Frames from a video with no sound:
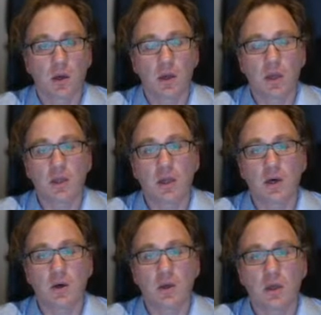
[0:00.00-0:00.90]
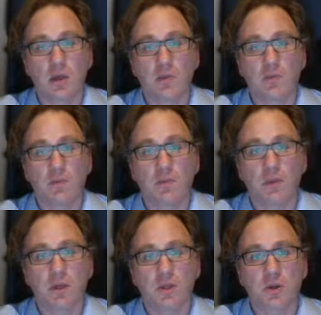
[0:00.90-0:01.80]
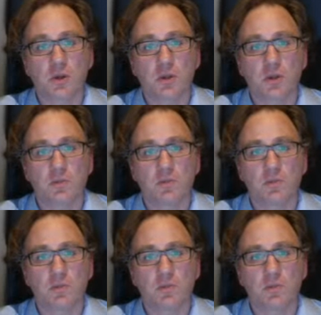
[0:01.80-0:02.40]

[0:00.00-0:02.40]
Okay. Now there are certain